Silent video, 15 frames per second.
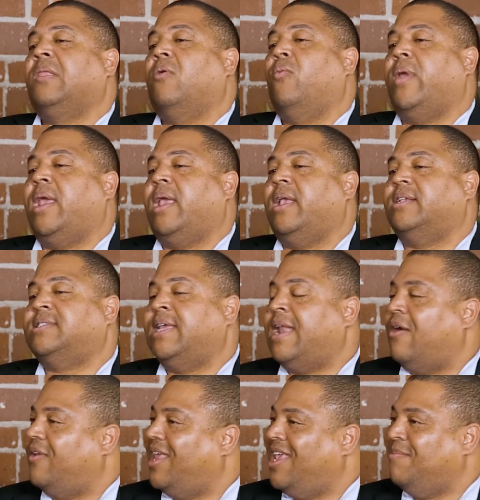We send
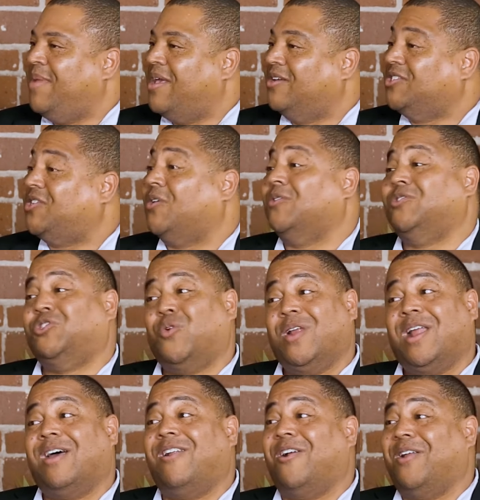out emails, so
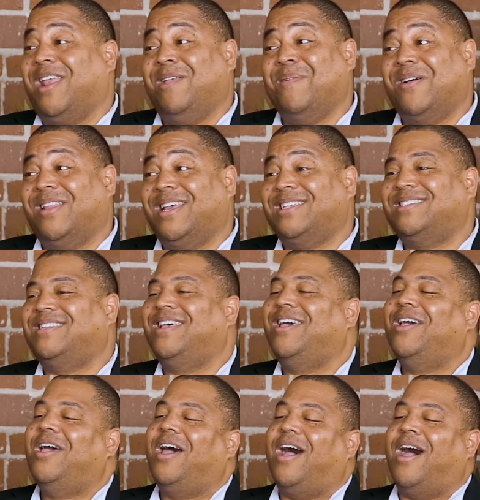join on our email list.
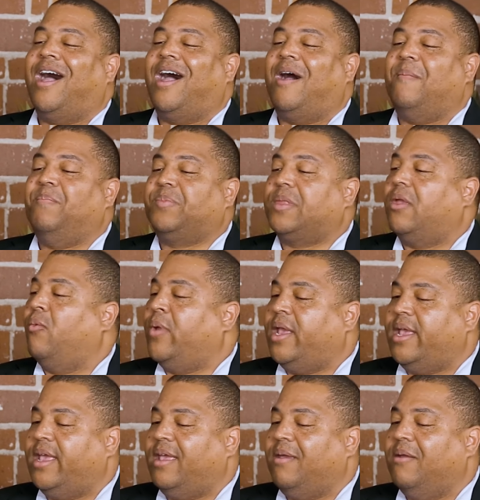
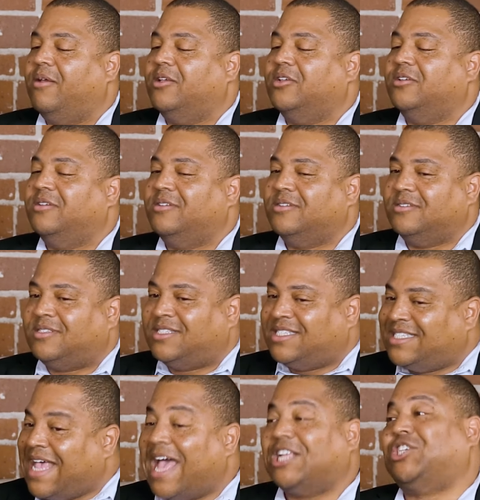We
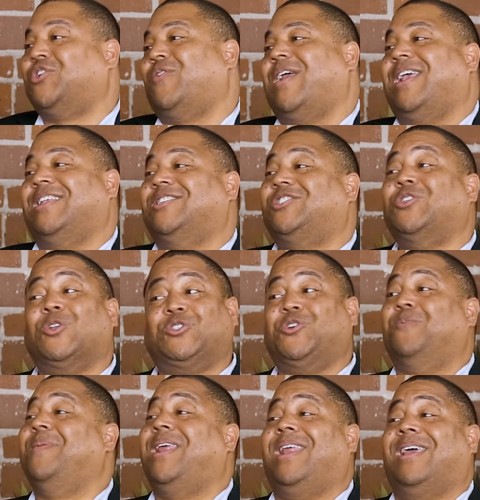saturate
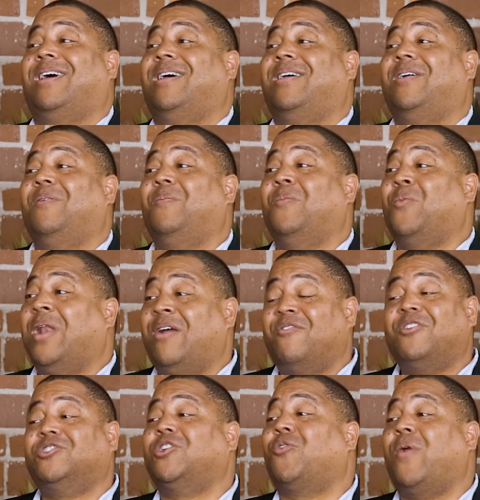social media.
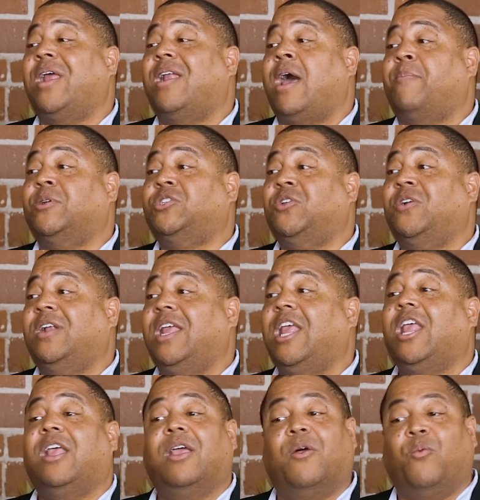Whenever there's a grant
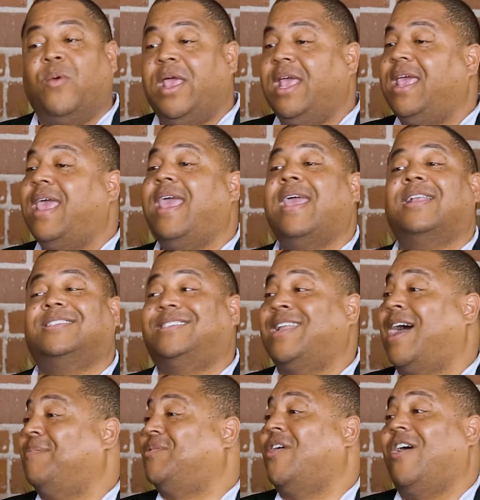opportunity, we can't
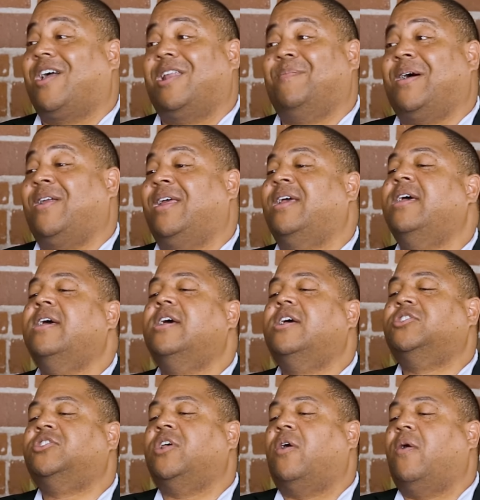stop talking about it.
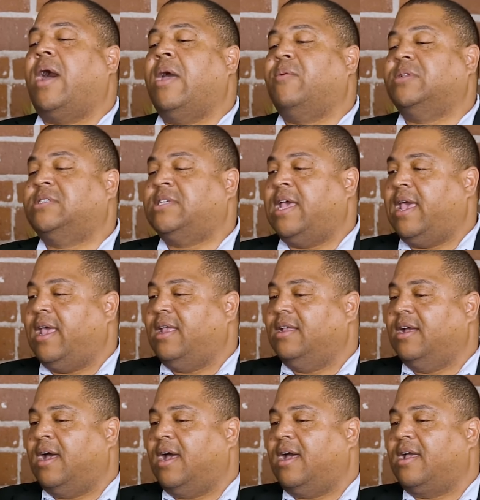So I would say
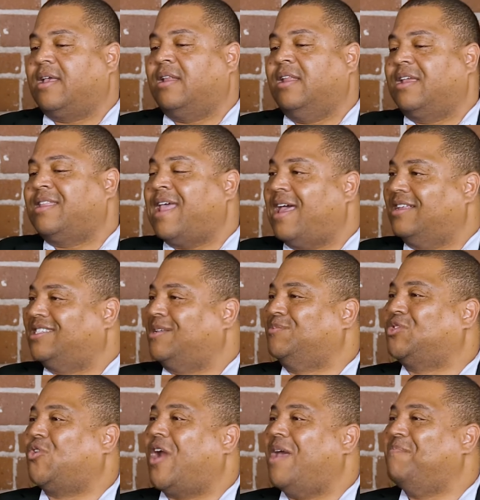click that
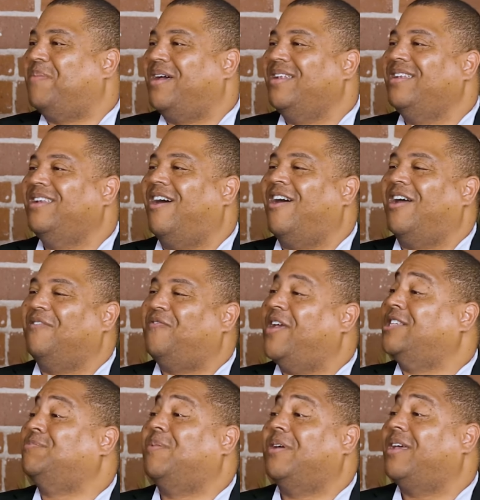subscribe button on
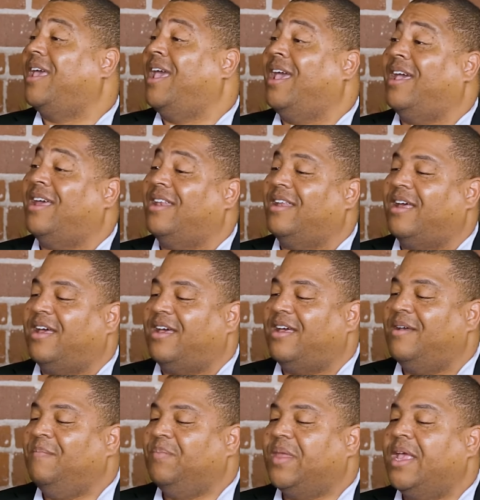Facebook and
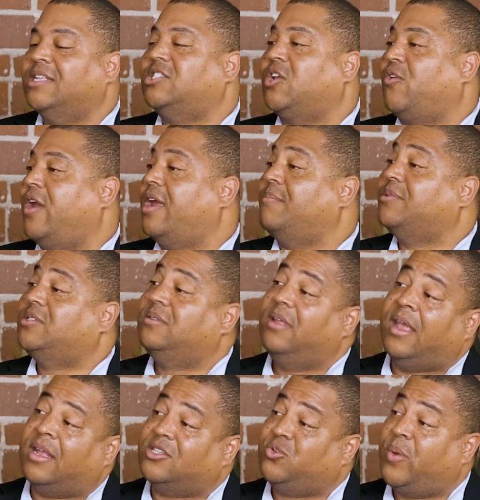Instagram
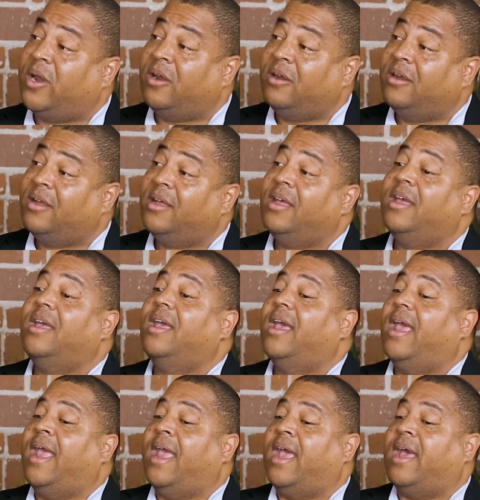and Twitter,
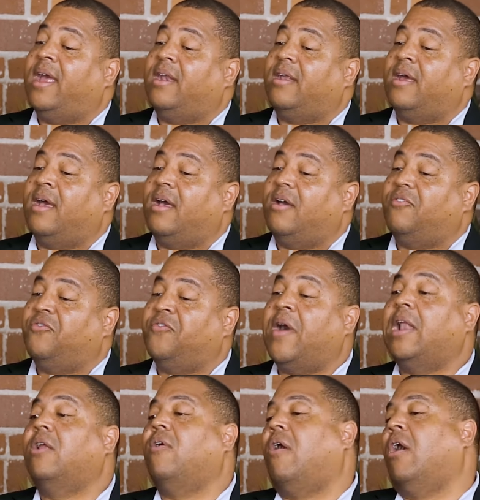and
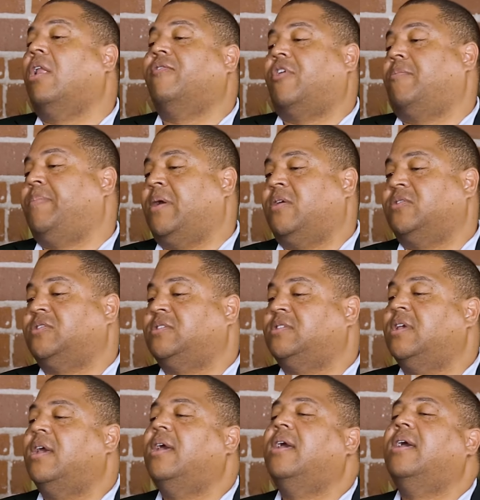follow all of our
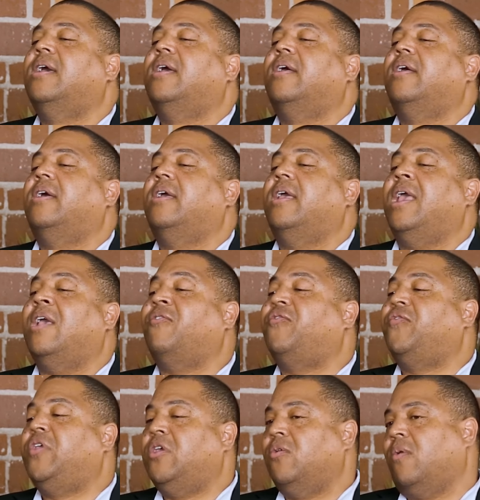posts.
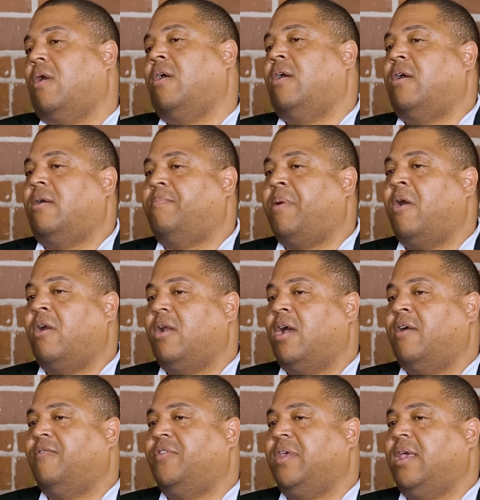If you are part
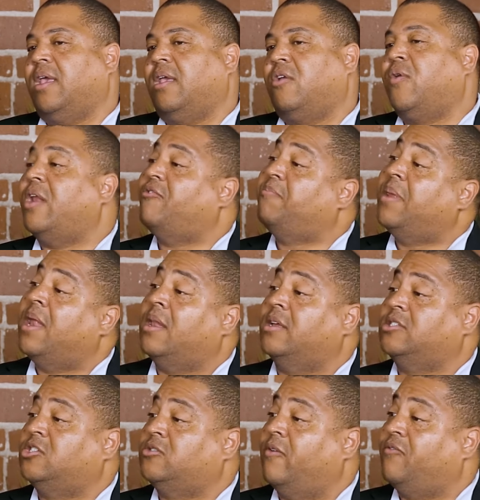of the Creative
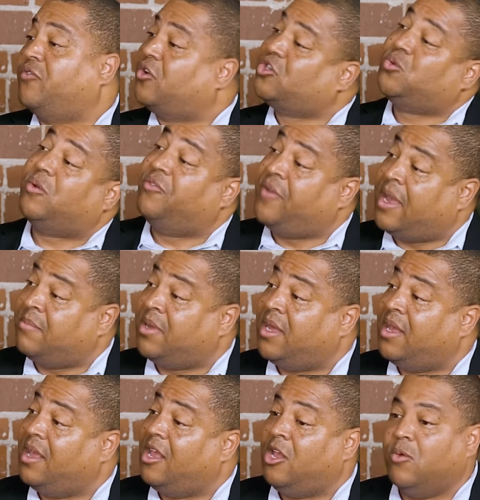Pinellas virtual
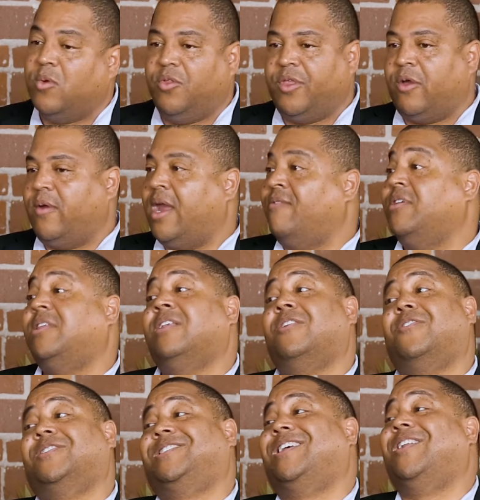family, you will know everything
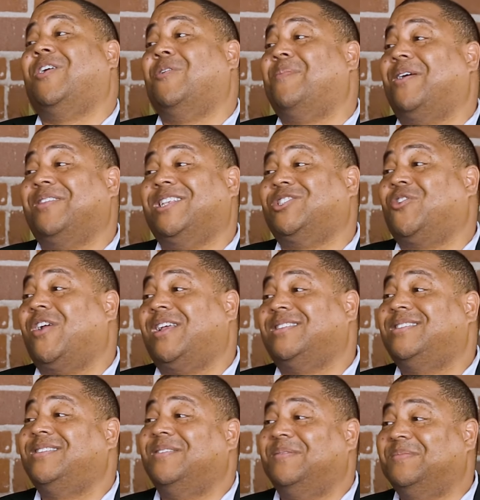there is to know about these grants.